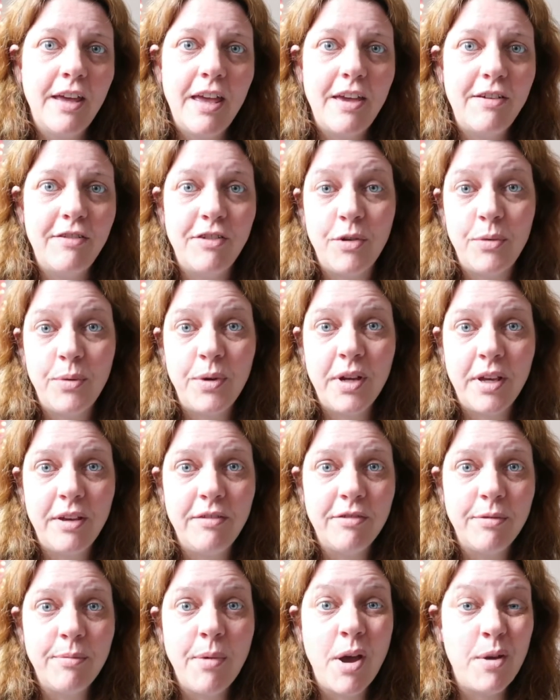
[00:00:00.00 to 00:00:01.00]
if you're working
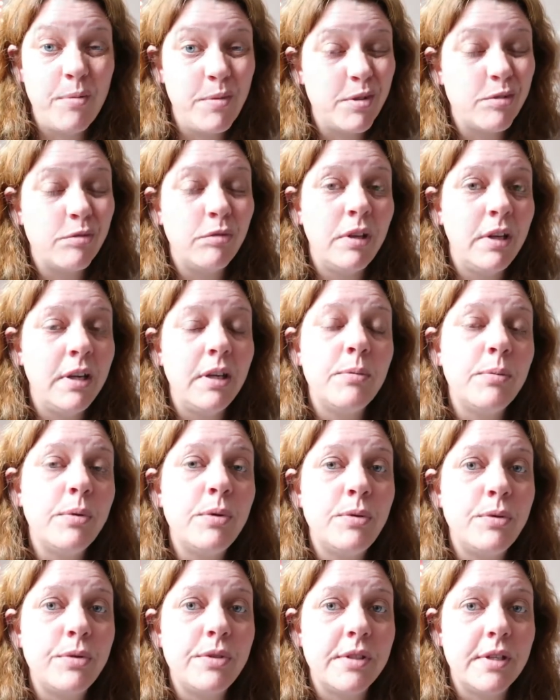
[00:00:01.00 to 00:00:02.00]
from home is really
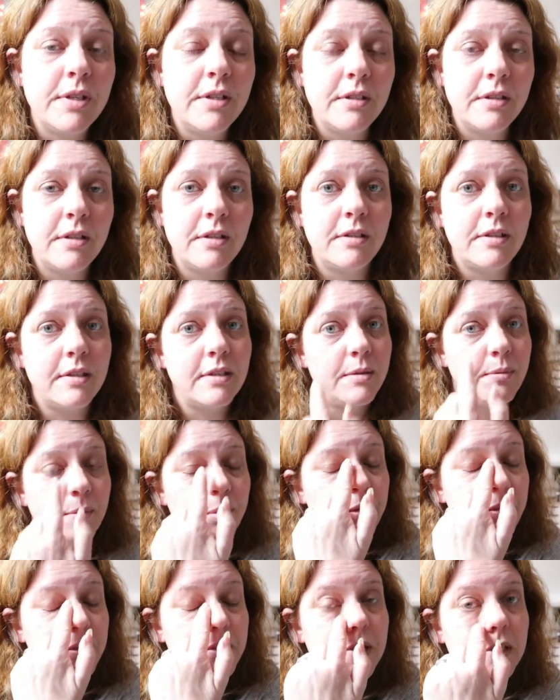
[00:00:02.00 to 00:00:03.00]
important, just as
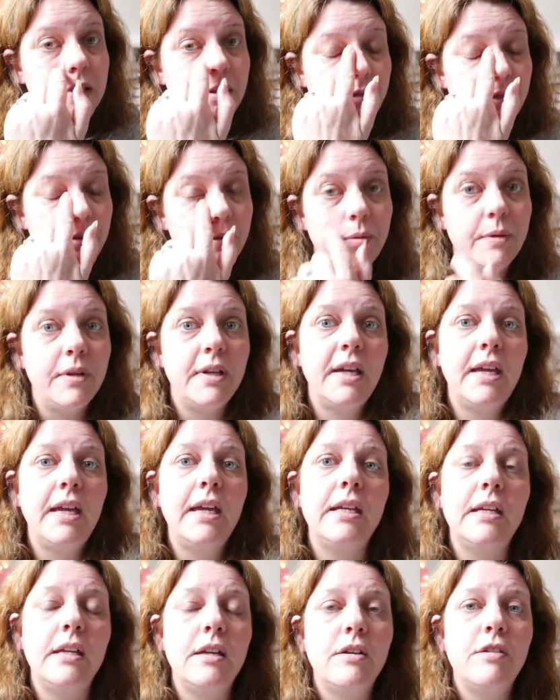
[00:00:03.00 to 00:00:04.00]
important as if you're working
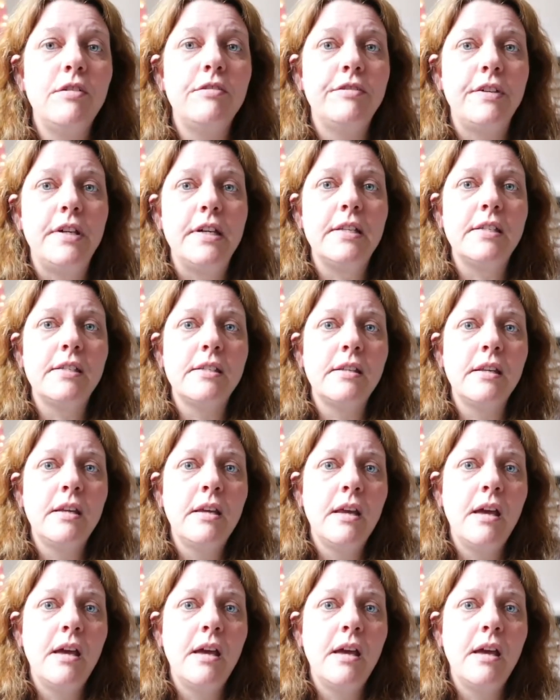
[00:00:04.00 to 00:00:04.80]
in an office.